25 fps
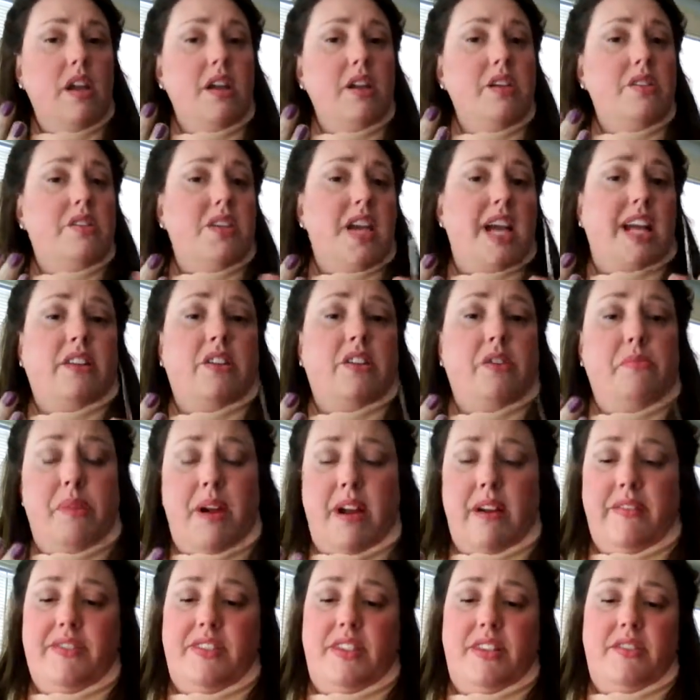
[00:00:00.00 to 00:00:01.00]
You take a little
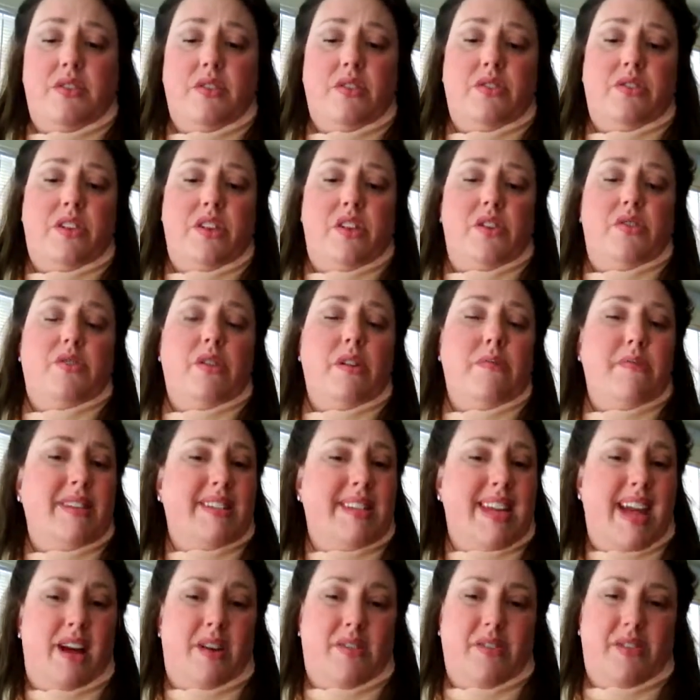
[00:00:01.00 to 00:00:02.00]
pair of scissors and you trim it
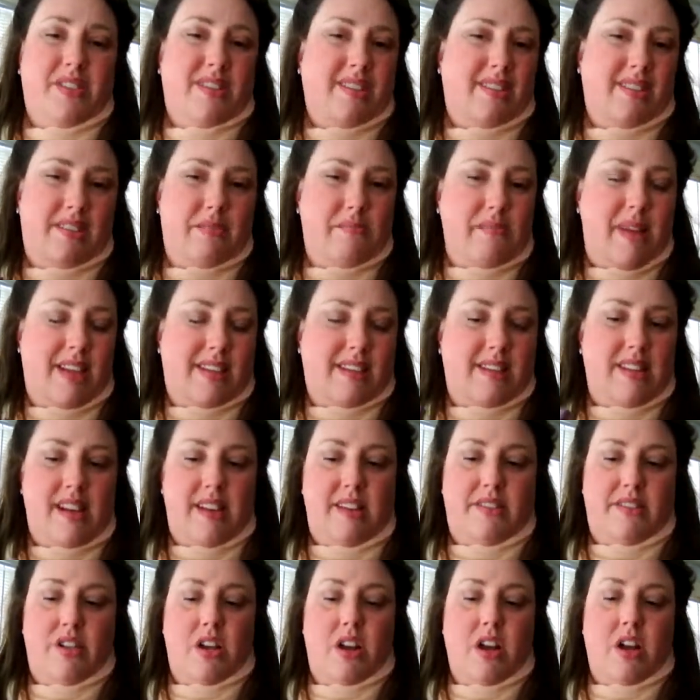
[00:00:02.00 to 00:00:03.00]
down just because it makes it
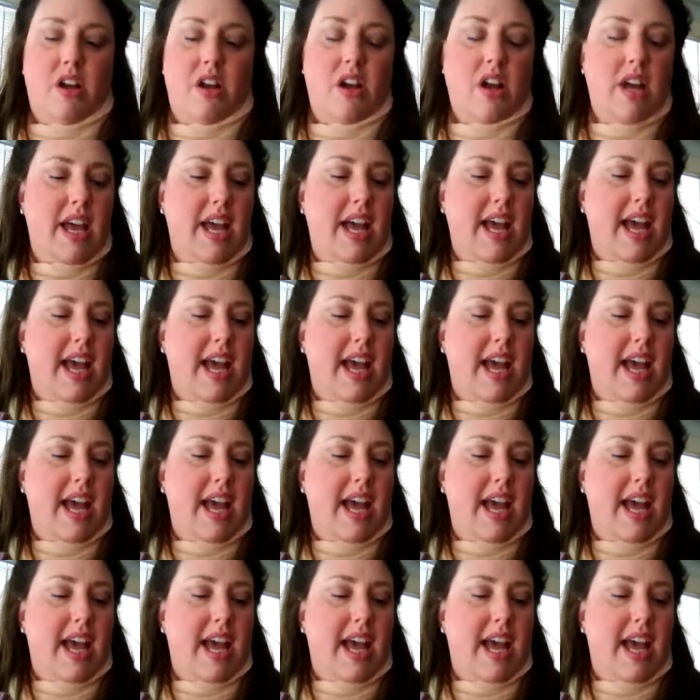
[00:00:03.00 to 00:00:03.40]
easier.